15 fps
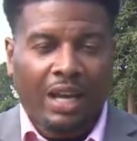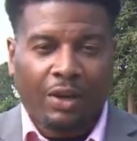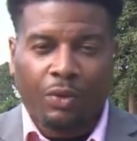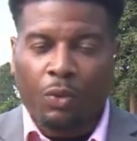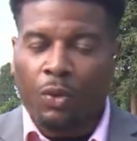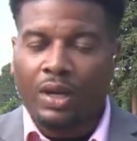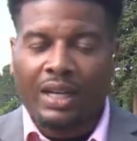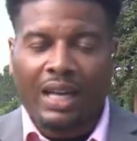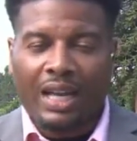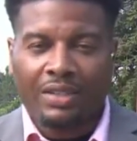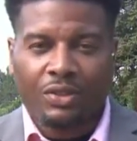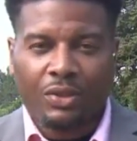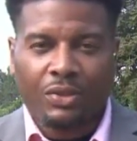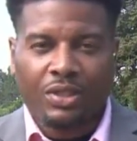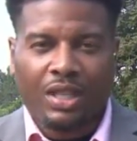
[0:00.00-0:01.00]
And
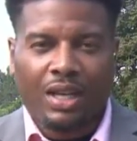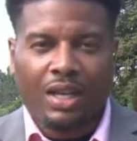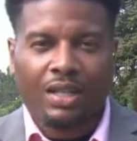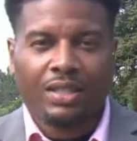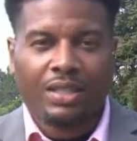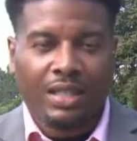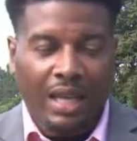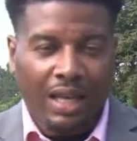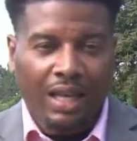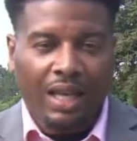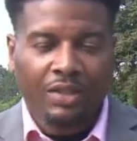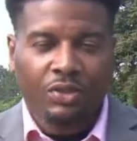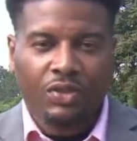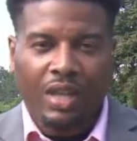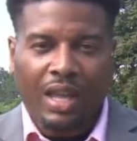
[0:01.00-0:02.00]
organizers uh, tell
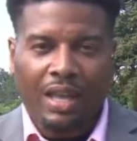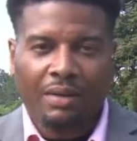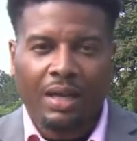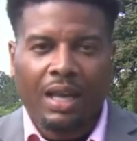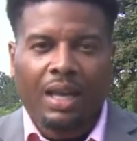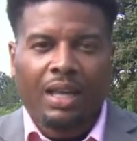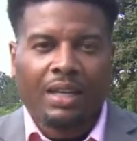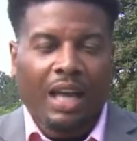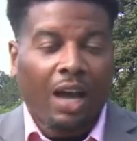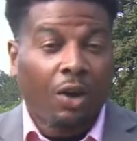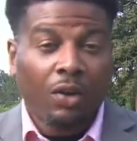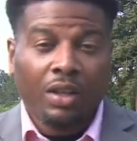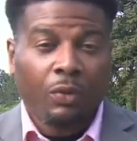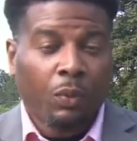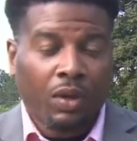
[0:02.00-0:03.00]
us that not
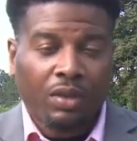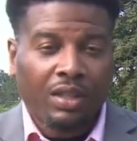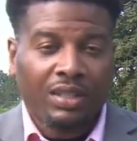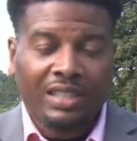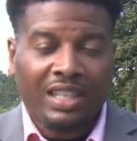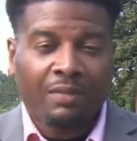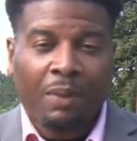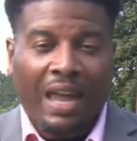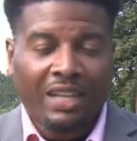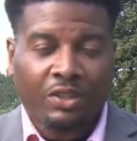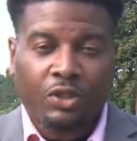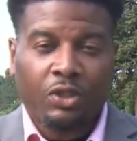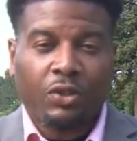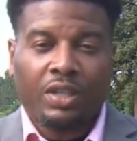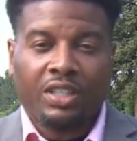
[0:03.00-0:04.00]
only will this
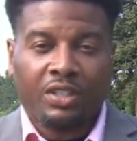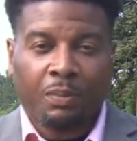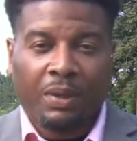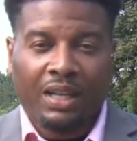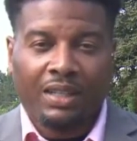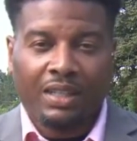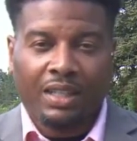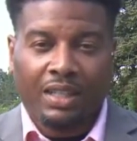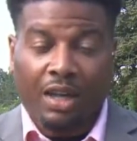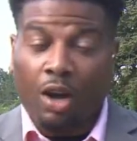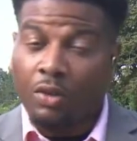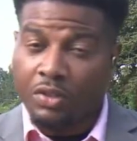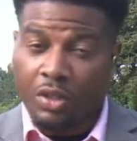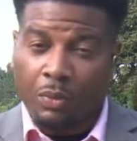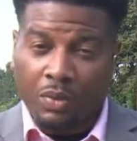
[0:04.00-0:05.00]
impact students, but it
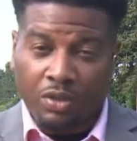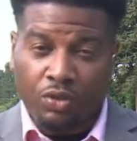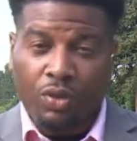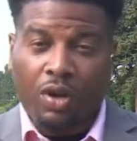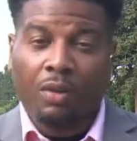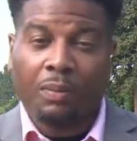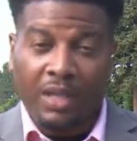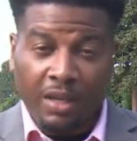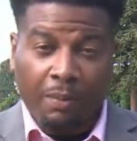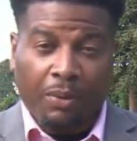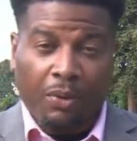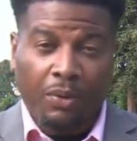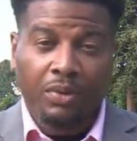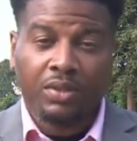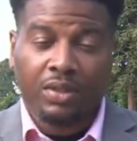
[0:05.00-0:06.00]
also will draw
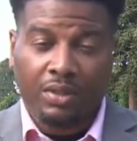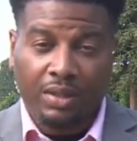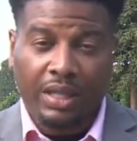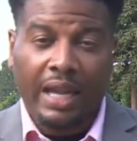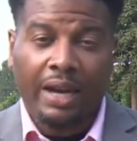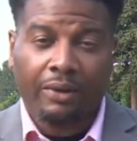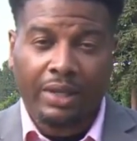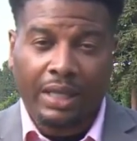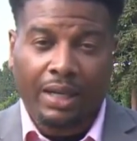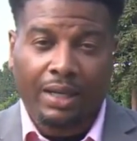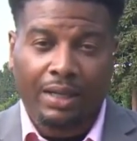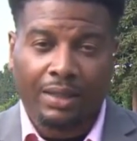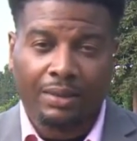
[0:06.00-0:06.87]
people to the area.